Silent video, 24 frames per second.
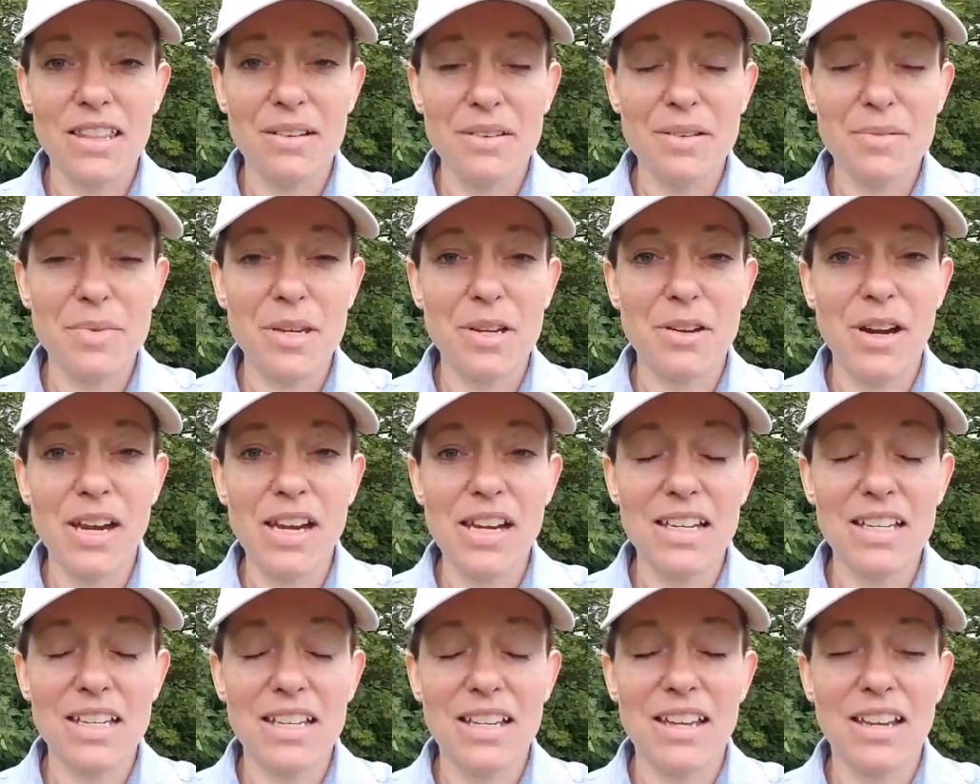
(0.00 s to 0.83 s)
That would be
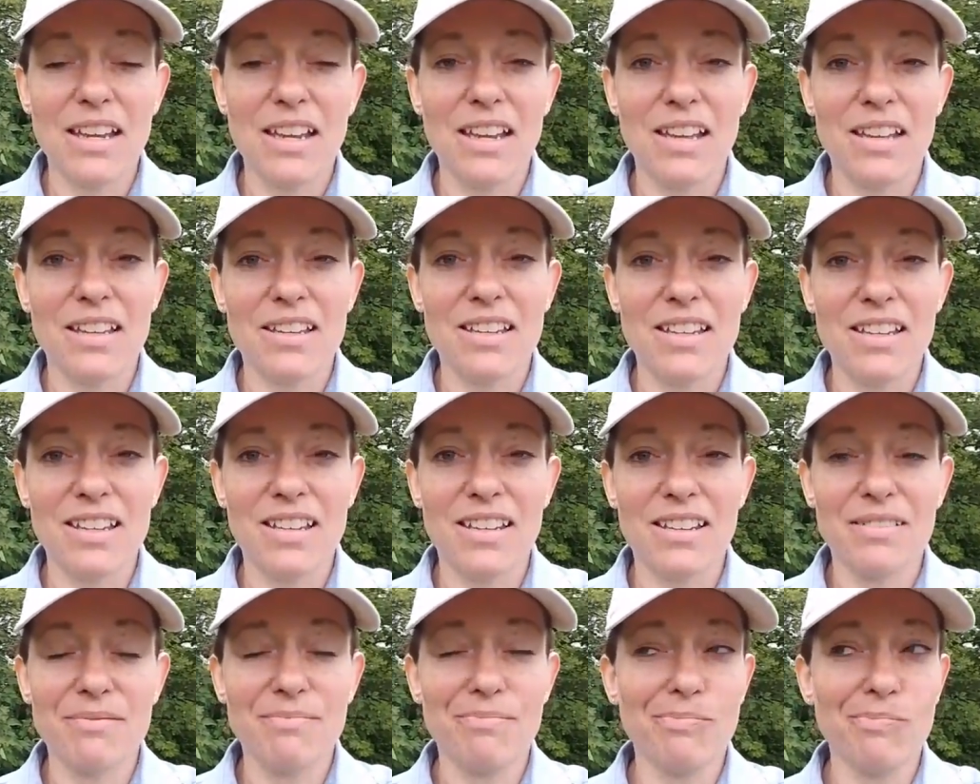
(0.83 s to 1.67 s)
great. And
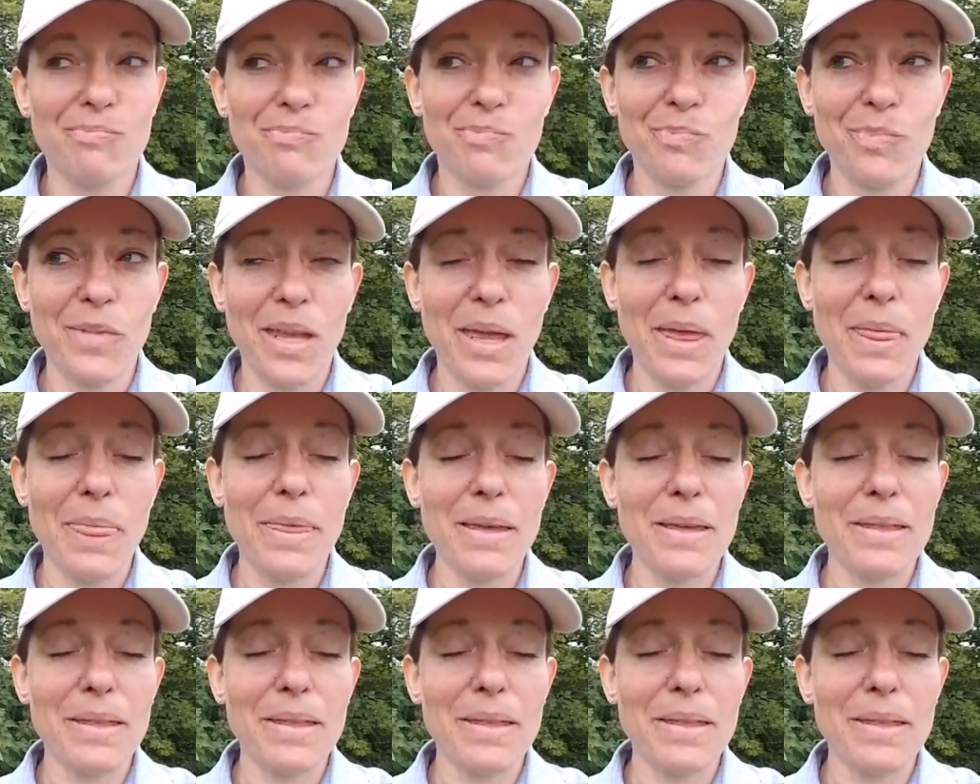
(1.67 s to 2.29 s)
I